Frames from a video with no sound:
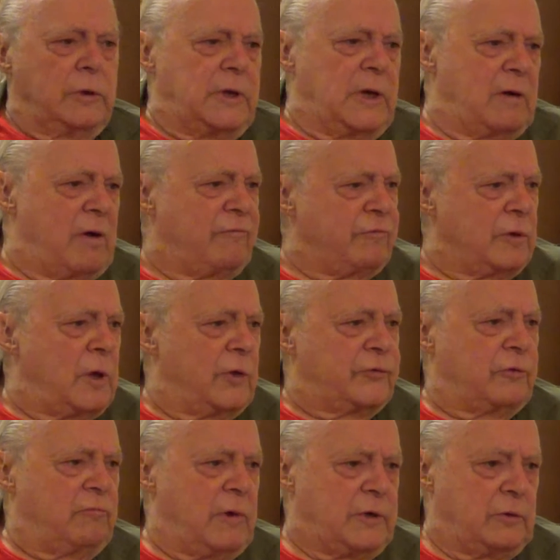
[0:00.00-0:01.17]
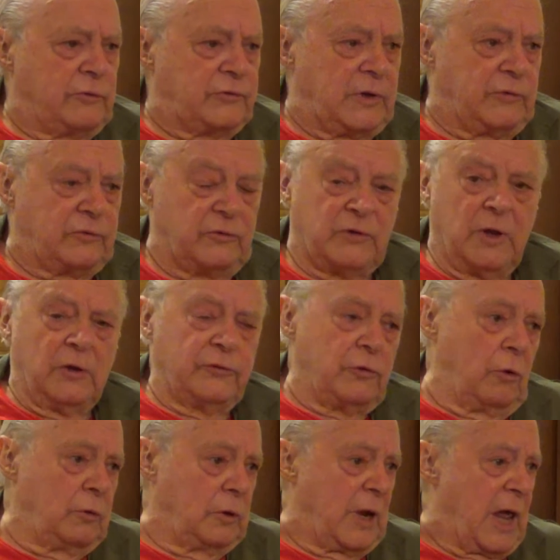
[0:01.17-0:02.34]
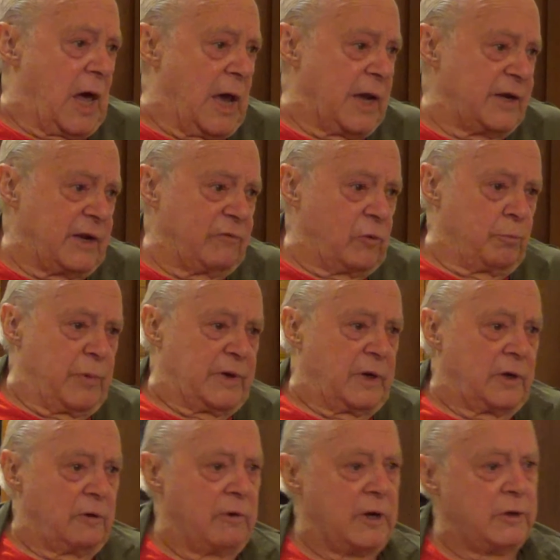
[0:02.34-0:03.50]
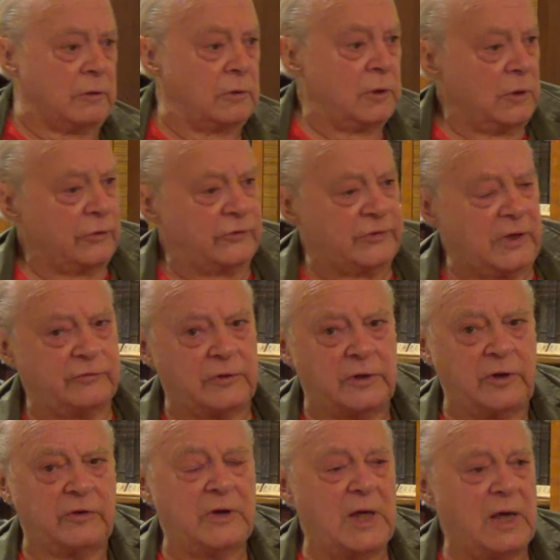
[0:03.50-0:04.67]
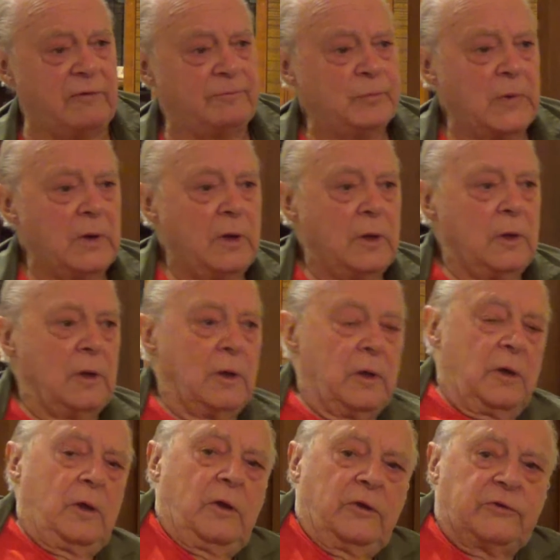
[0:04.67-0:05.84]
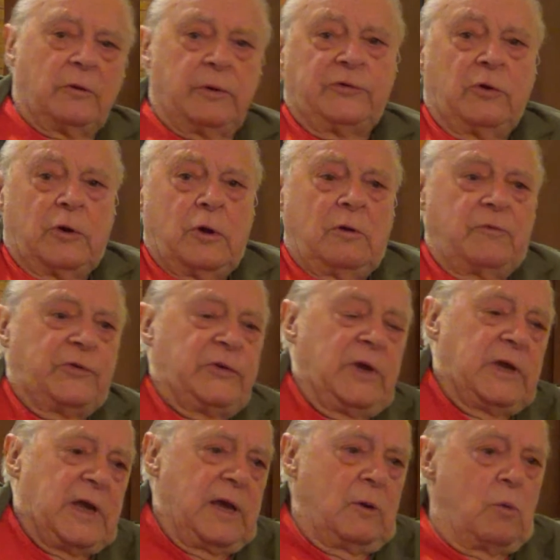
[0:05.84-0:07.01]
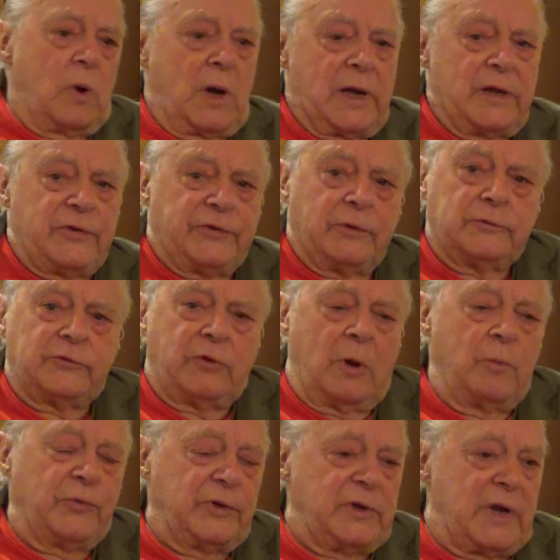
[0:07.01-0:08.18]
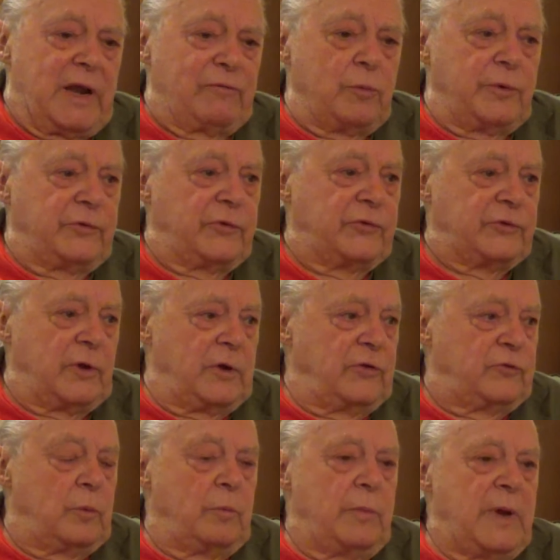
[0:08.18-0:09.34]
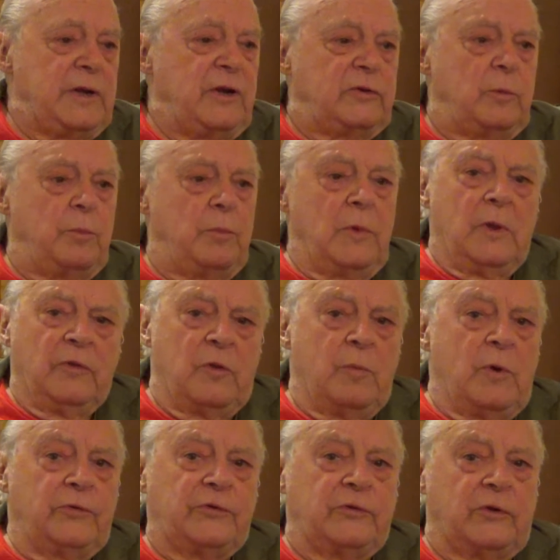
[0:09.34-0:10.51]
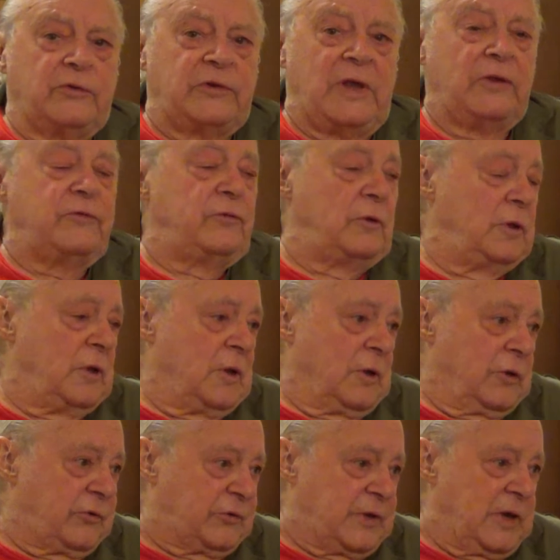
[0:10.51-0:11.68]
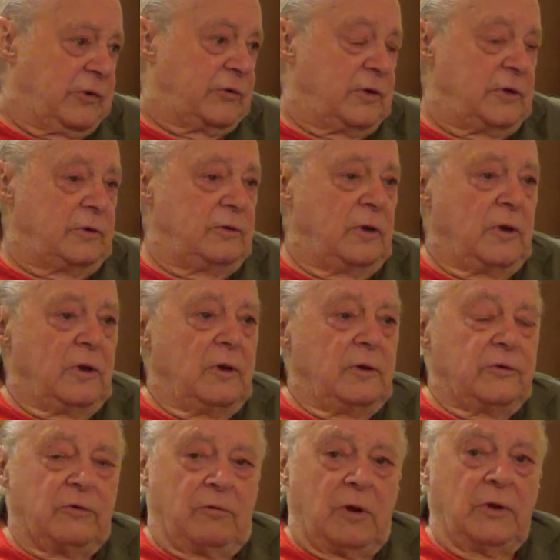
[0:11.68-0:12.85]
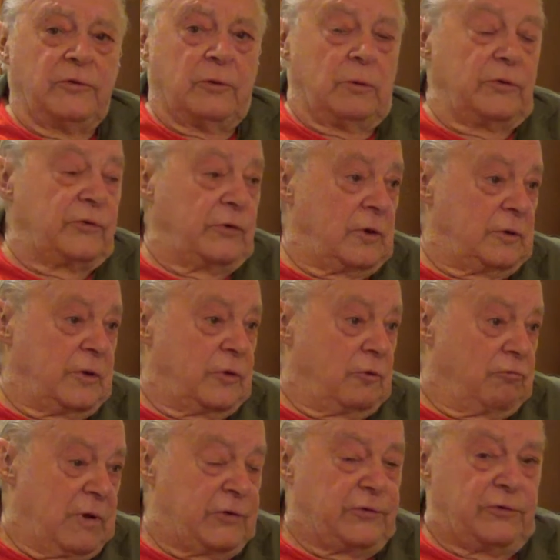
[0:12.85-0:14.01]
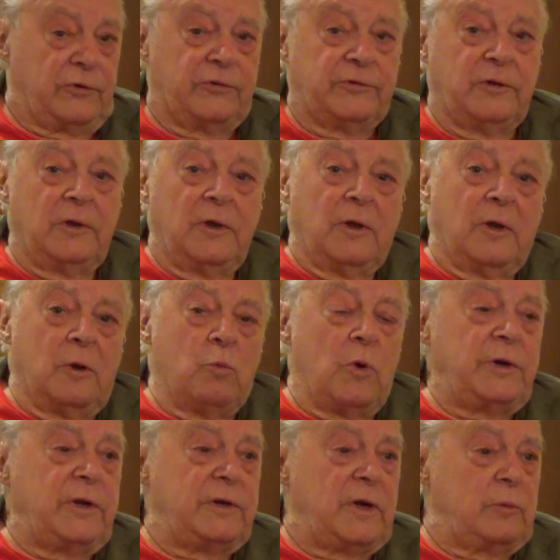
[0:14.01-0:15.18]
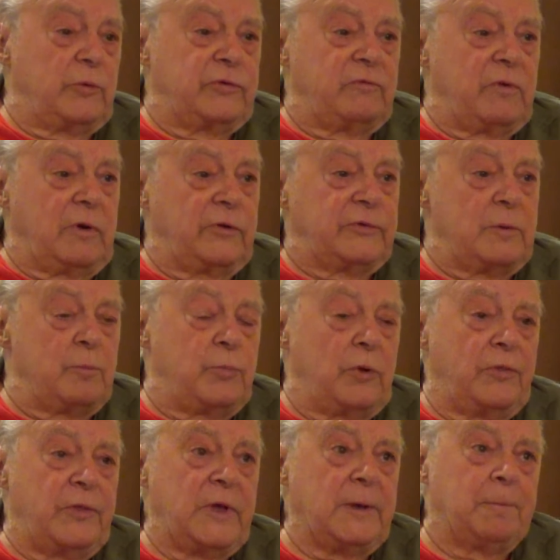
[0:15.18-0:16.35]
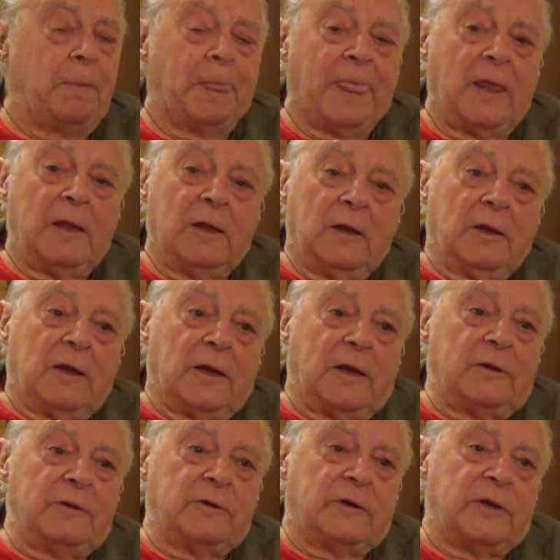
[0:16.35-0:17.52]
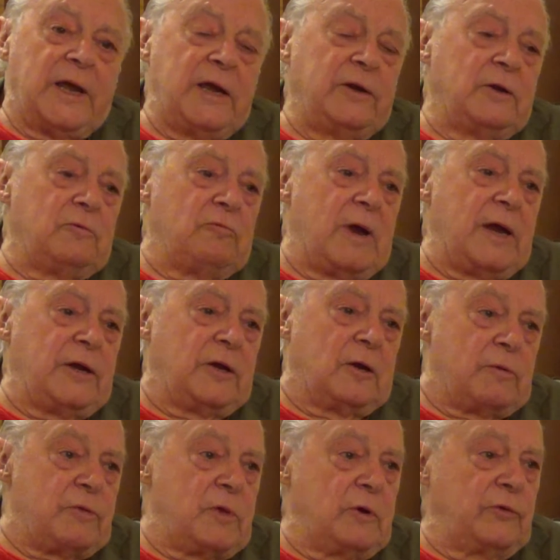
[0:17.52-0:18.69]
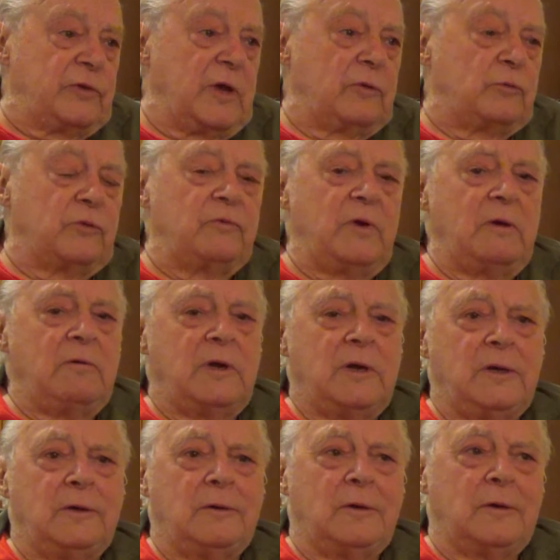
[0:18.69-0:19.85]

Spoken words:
yeah, I've done lots of radio stations. Total lie, he'd never been in a radio station in his life. So he took over CKY, and to Thompson and everybody's astonishment, made it the most successful station in Toronto, and certainly the richest. And what he did was a very simple thing. In Canadian radio in those days was very